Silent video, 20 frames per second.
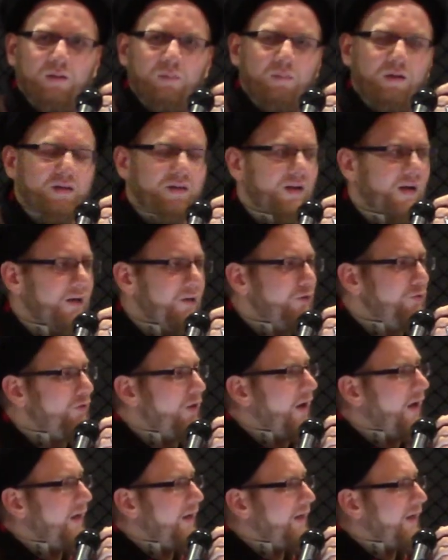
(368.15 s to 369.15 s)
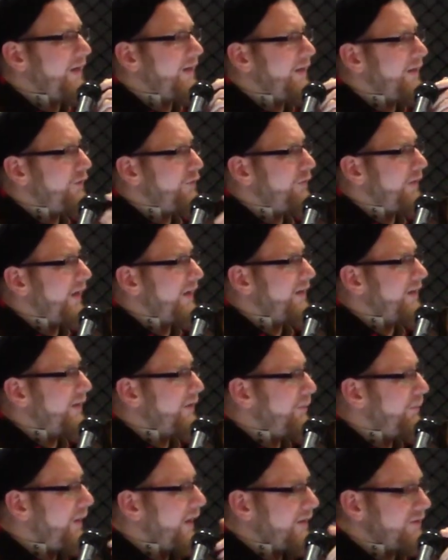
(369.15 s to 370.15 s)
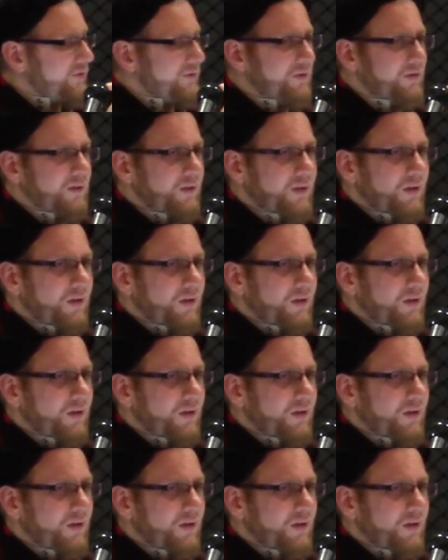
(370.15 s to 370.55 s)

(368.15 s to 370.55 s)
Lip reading: But they are trying, and they're trying their best